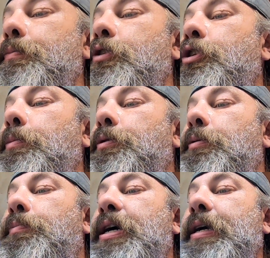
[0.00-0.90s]
shipped it
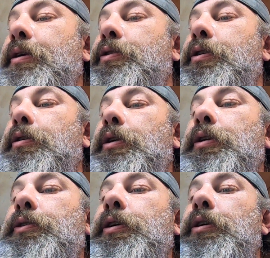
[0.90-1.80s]
and packaged it,
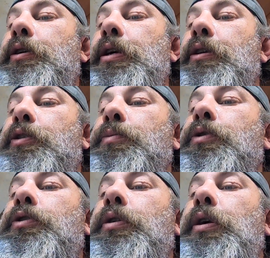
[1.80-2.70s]
because they kind of
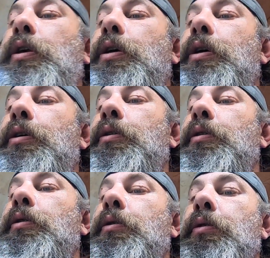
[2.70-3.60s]
smushed the
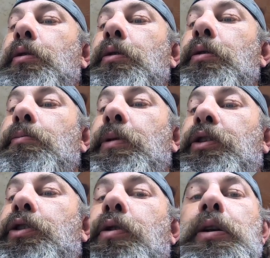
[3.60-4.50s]

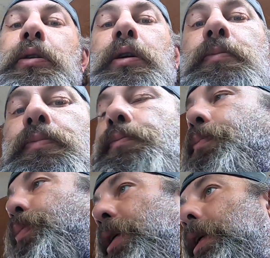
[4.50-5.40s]
mesh screen in there,
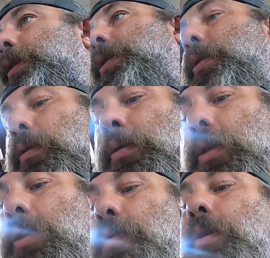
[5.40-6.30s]
but
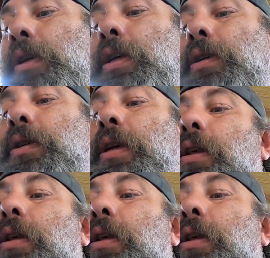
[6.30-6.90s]
it is what it is, and